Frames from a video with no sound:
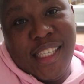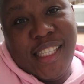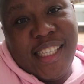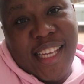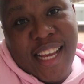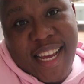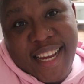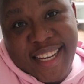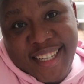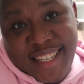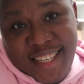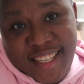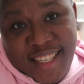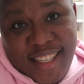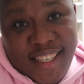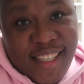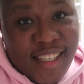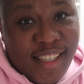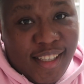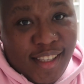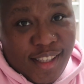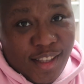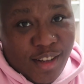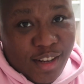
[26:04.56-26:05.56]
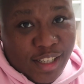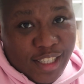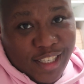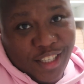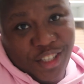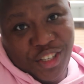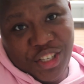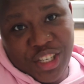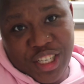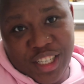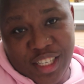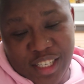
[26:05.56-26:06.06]
said, this Matty
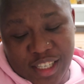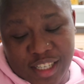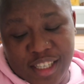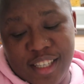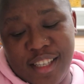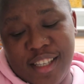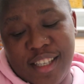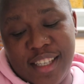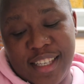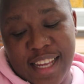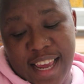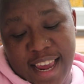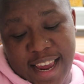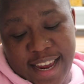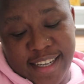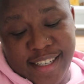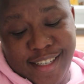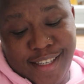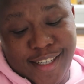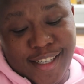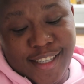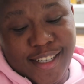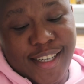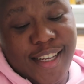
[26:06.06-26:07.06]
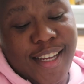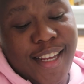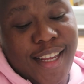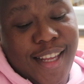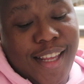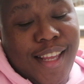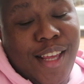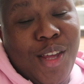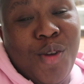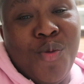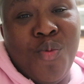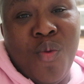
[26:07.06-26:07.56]
Jayden said,
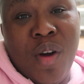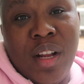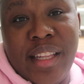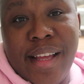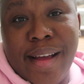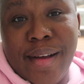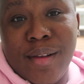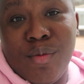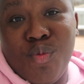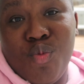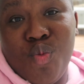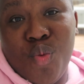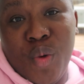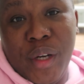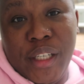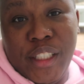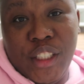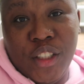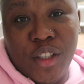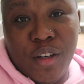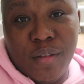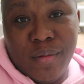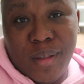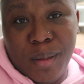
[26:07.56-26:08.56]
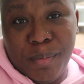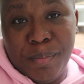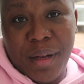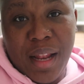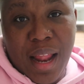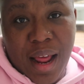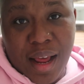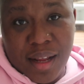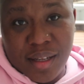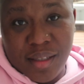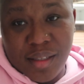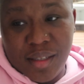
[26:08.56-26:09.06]
you wonder which of the
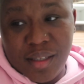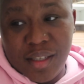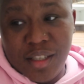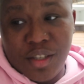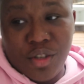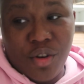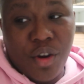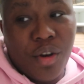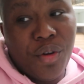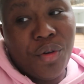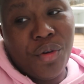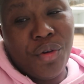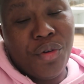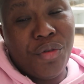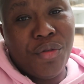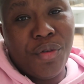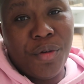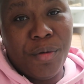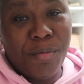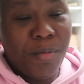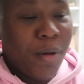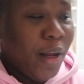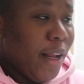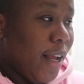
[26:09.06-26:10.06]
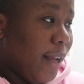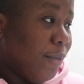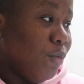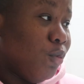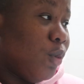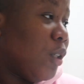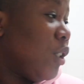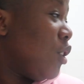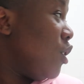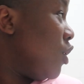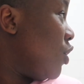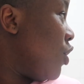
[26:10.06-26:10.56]
plants is going to grow,
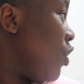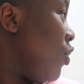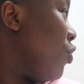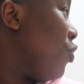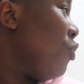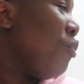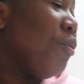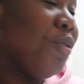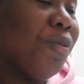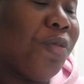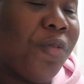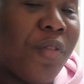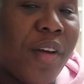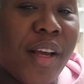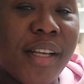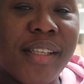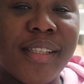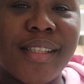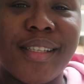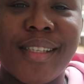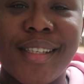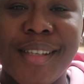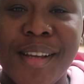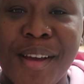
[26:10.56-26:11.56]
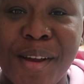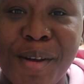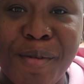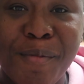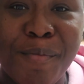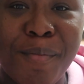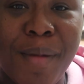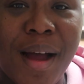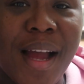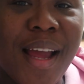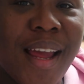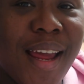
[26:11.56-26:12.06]
which is going to grow first,
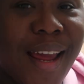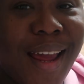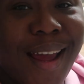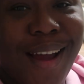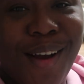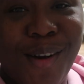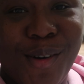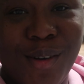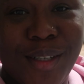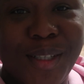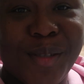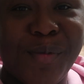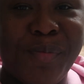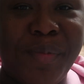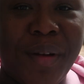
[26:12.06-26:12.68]
my hair or the